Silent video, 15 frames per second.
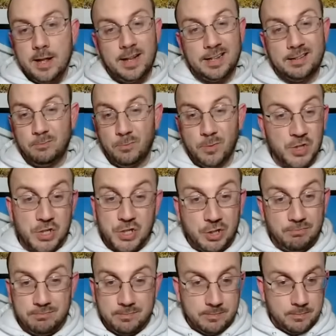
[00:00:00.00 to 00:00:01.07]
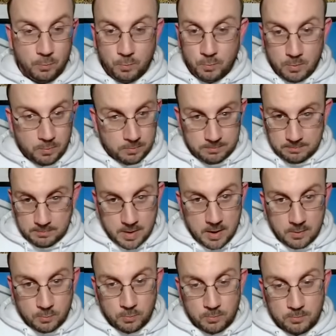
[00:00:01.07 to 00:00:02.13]
Like, was just
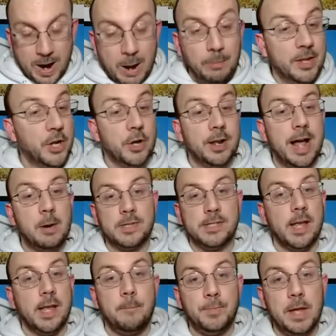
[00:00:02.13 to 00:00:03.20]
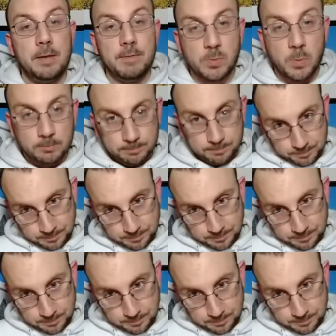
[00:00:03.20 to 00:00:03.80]
roundly good, I would say, in this one.